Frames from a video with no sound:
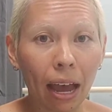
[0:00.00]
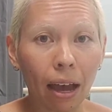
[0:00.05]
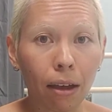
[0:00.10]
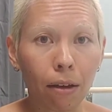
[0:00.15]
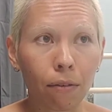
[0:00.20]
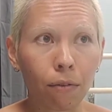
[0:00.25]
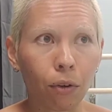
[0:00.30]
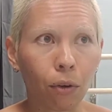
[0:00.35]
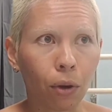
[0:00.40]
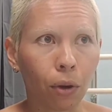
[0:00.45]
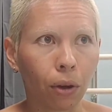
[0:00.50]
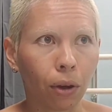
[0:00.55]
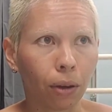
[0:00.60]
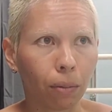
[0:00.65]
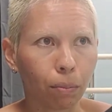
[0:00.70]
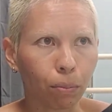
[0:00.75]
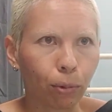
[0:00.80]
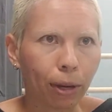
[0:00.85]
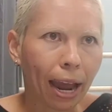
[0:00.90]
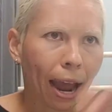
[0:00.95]
have
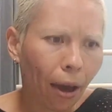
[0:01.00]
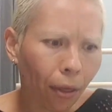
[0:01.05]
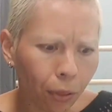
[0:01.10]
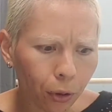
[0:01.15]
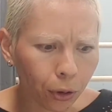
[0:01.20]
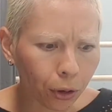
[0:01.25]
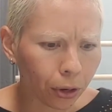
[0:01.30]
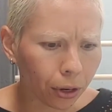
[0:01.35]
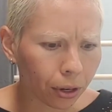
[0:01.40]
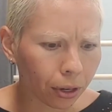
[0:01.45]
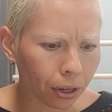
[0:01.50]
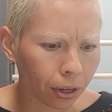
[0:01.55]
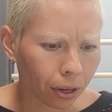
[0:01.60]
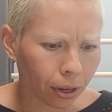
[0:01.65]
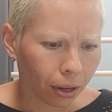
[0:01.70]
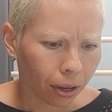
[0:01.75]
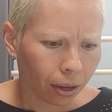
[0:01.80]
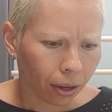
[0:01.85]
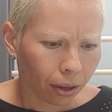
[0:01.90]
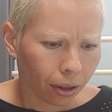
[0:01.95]
gathered
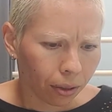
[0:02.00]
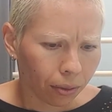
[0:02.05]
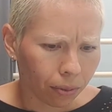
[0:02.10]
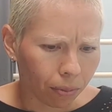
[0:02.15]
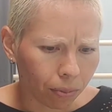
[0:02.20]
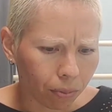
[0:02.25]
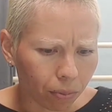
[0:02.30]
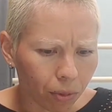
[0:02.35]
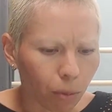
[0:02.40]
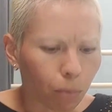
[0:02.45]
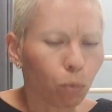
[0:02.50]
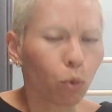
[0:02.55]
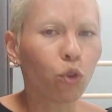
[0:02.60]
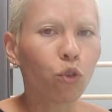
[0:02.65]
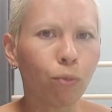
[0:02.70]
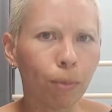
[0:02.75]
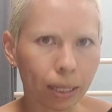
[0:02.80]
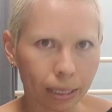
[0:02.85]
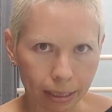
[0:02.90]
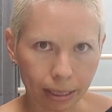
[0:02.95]
the
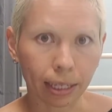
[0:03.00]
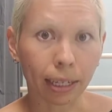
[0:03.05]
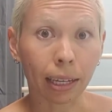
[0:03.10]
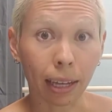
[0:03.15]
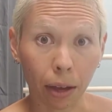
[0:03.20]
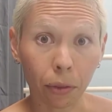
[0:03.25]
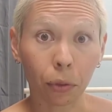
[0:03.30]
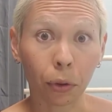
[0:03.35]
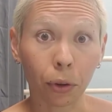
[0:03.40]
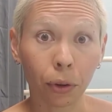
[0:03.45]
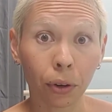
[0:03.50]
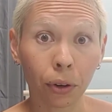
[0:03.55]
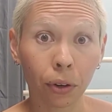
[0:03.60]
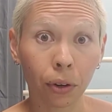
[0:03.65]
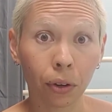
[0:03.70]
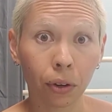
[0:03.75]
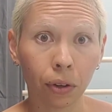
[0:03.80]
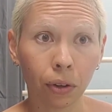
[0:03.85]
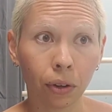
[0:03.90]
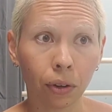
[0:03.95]
movement together,
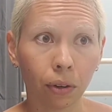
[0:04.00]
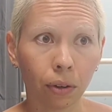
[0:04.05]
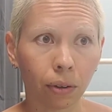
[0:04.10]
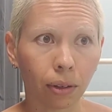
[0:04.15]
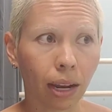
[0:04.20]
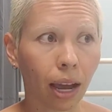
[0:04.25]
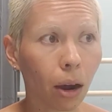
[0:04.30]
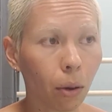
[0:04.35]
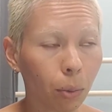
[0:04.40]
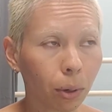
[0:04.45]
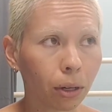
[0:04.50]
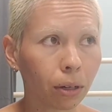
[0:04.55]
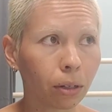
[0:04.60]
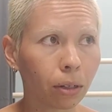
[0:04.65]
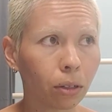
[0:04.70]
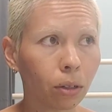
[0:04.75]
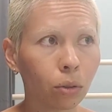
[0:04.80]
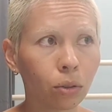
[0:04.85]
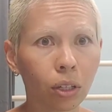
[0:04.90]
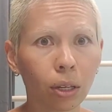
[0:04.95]
now we're
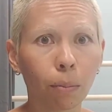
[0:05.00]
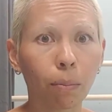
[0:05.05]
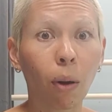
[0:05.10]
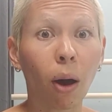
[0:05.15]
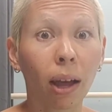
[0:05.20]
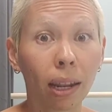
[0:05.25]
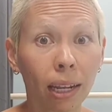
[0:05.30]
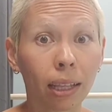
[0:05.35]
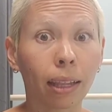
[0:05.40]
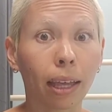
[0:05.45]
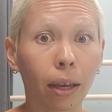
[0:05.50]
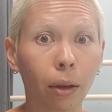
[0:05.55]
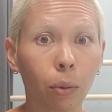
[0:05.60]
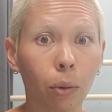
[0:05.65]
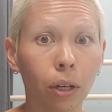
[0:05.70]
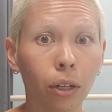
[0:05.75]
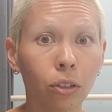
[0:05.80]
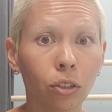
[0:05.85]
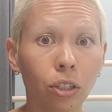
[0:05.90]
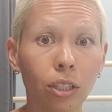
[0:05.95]
using body
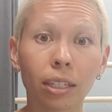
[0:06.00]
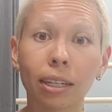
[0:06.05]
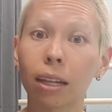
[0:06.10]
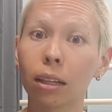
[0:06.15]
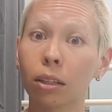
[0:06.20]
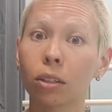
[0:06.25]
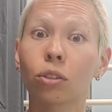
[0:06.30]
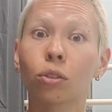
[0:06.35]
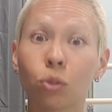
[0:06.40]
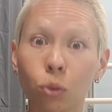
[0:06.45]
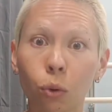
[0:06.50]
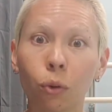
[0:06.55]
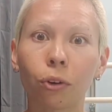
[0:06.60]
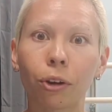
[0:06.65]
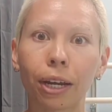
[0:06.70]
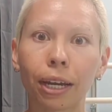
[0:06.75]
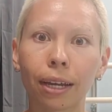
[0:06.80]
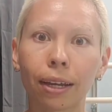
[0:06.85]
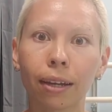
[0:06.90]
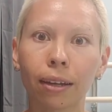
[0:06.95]
language to tell a
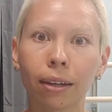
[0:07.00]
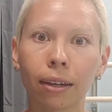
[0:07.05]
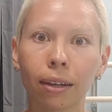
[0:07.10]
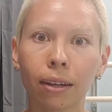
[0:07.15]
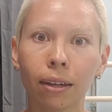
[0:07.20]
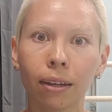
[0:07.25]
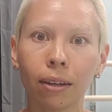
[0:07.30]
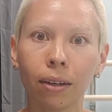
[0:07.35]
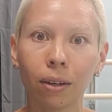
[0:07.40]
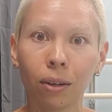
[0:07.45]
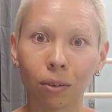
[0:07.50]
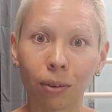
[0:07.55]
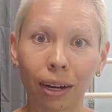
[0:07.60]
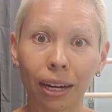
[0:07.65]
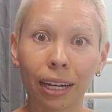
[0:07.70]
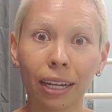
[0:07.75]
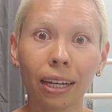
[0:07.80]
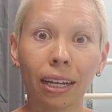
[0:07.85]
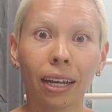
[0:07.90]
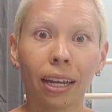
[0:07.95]
story,
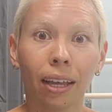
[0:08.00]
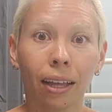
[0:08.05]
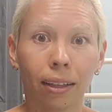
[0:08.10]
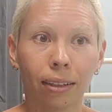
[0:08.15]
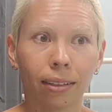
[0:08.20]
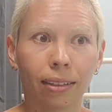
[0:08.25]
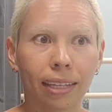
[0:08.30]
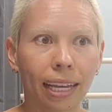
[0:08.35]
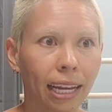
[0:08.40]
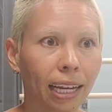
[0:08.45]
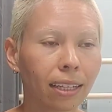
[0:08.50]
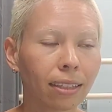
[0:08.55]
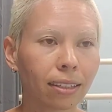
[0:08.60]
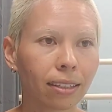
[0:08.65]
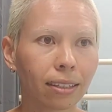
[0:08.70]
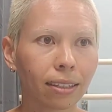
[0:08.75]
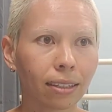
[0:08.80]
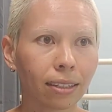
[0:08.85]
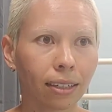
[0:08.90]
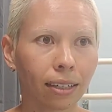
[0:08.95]
right?
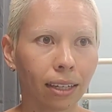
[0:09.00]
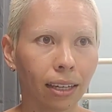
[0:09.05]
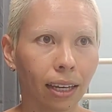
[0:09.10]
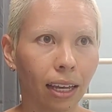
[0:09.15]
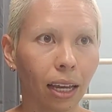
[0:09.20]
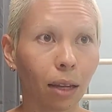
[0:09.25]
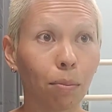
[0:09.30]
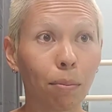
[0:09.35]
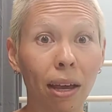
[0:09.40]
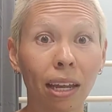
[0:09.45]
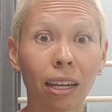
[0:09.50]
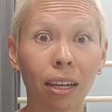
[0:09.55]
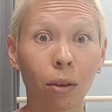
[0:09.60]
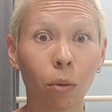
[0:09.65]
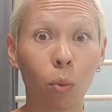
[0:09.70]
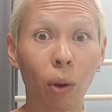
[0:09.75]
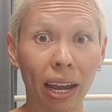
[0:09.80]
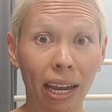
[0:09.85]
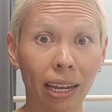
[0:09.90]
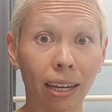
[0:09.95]
Dance, in many
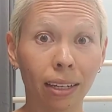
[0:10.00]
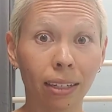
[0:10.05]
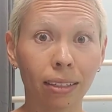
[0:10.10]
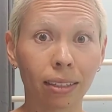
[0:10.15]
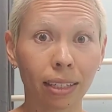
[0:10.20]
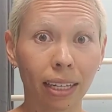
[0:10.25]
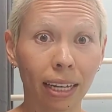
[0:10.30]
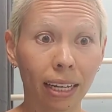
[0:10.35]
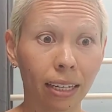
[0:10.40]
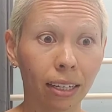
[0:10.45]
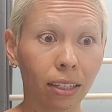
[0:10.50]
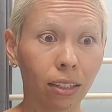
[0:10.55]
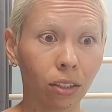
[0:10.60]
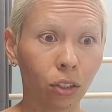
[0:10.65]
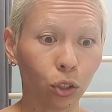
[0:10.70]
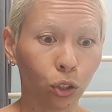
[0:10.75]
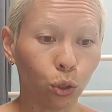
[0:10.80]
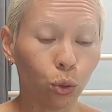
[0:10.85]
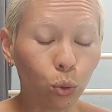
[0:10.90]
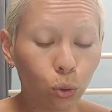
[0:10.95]
ways,
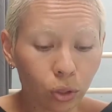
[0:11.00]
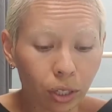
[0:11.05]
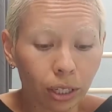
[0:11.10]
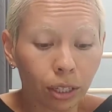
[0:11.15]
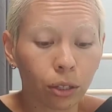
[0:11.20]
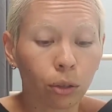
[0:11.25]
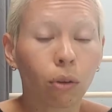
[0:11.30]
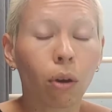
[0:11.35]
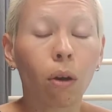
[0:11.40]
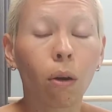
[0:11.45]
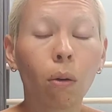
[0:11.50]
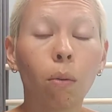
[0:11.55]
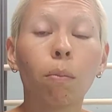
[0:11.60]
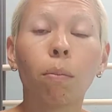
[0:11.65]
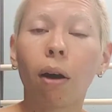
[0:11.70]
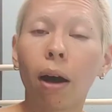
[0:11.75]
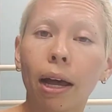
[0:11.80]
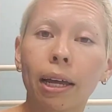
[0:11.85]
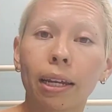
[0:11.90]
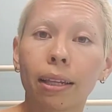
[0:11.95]
is using your own
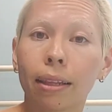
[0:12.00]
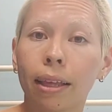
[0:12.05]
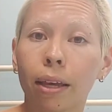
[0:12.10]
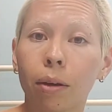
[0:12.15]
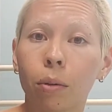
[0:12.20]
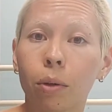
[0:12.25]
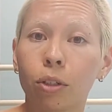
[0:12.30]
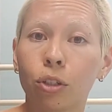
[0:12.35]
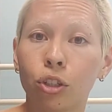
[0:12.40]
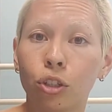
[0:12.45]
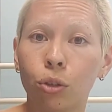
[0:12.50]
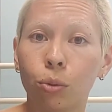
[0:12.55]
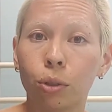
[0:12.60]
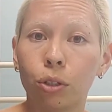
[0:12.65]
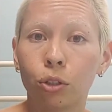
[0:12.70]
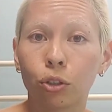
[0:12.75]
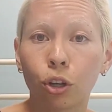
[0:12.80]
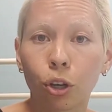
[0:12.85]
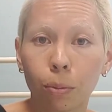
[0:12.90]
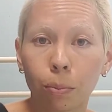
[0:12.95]
body language to
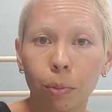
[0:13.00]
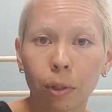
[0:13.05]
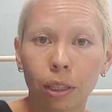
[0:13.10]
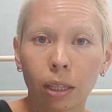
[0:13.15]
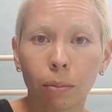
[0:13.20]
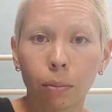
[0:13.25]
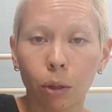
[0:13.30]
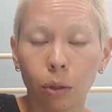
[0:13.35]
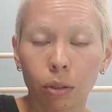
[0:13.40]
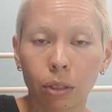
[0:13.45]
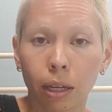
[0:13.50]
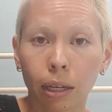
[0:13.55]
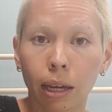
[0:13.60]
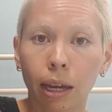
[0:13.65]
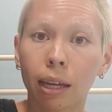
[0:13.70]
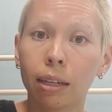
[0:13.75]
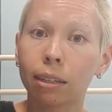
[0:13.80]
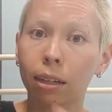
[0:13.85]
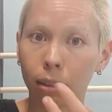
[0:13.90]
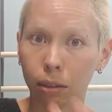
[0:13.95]
interpret the music
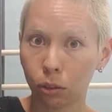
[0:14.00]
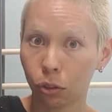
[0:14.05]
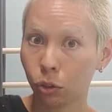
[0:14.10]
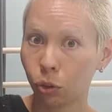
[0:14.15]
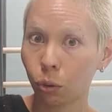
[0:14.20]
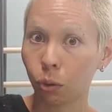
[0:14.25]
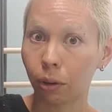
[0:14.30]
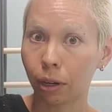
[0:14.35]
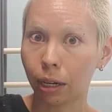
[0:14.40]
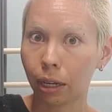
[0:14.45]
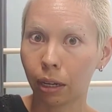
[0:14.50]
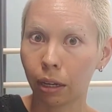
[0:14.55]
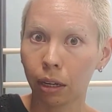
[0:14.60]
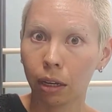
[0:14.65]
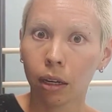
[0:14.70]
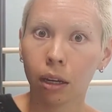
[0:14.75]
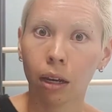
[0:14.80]
and tell a story.